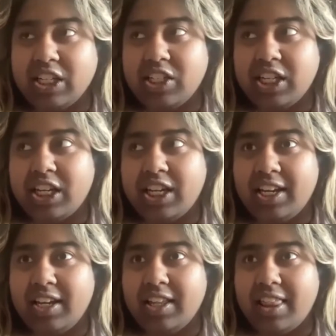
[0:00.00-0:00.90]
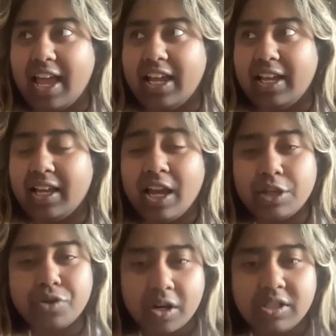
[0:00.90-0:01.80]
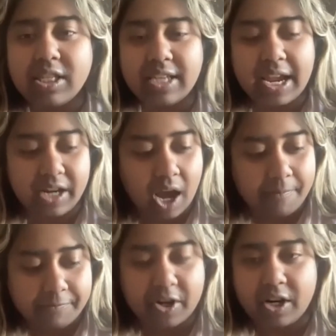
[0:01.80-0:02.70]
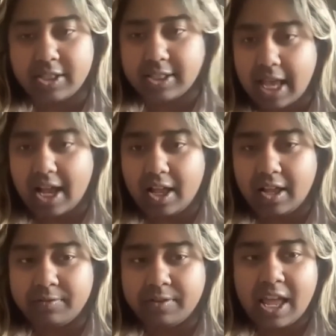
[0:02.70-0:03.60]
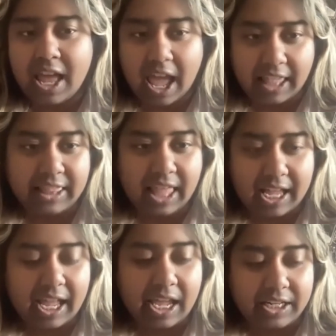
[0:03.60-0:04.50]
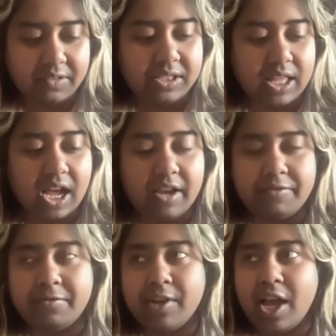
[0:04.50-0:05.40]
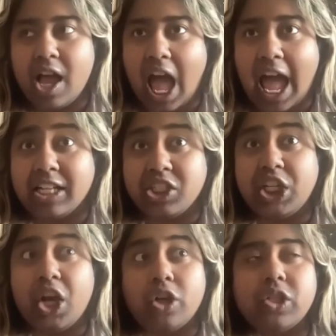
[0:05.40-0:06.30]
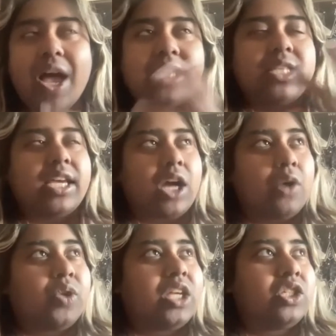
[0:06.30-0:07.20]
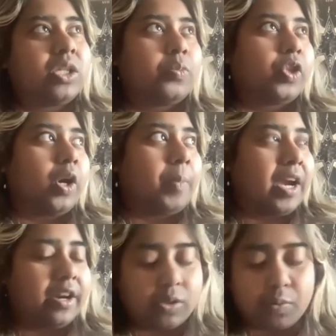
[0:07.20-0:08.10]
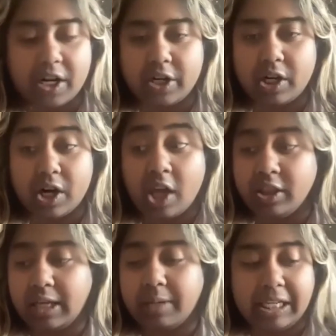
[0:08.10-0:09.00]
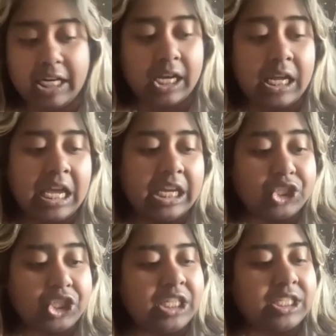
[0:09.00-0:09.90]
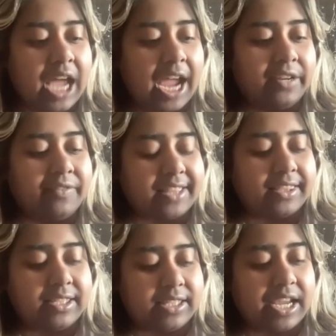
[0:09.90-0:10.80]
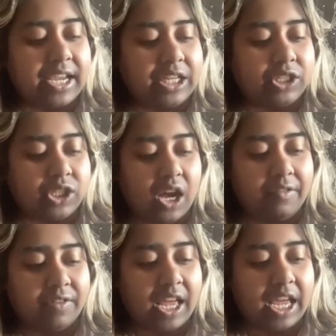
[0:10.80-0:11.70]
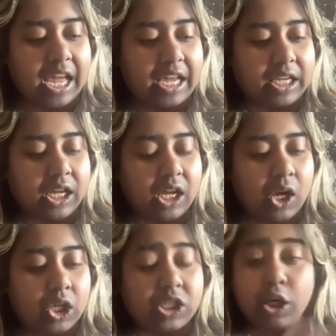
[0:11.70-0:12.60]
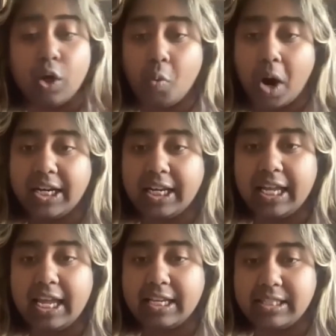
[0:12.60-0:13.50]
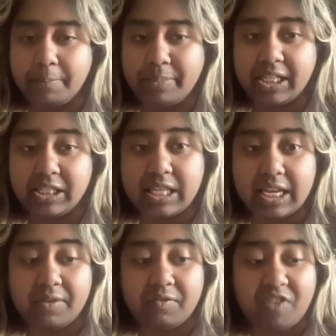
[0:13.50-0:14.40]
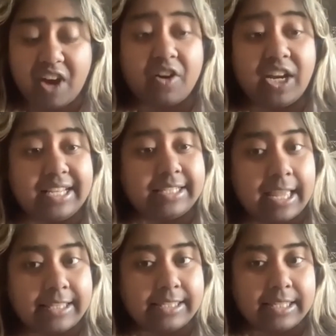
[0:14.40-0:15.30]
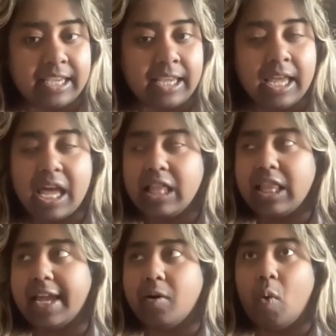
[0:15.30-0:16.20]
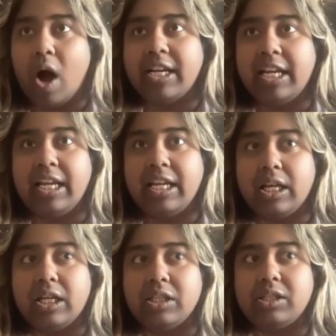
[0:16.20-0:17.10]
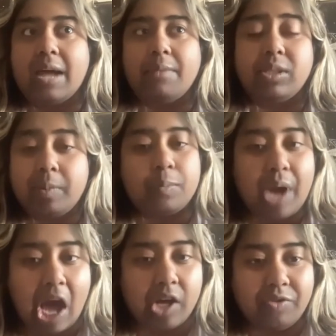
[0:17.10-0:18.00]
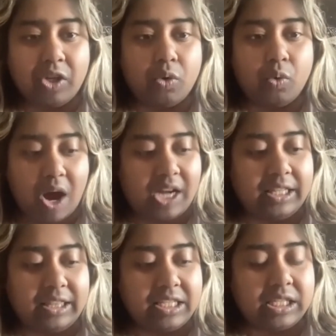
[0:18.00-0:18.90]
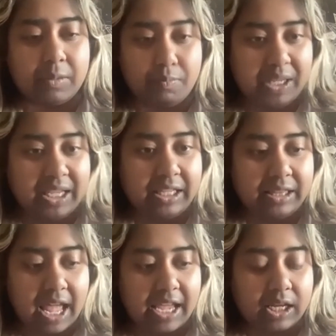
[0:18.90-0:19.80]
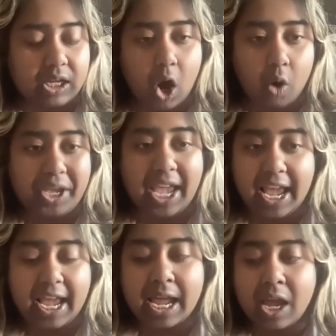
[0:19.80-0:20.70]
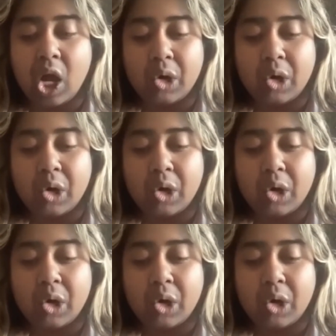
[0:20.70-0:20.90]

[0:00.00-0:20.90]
She like struggles to stand up for herself and that kind of stuff. And she also has like a relationship with her parents where, unlike Mina, she's kind of at the stage of like still wanting acceptance like very intensely, like wanting them to be proud of you, wanting things to be like okay.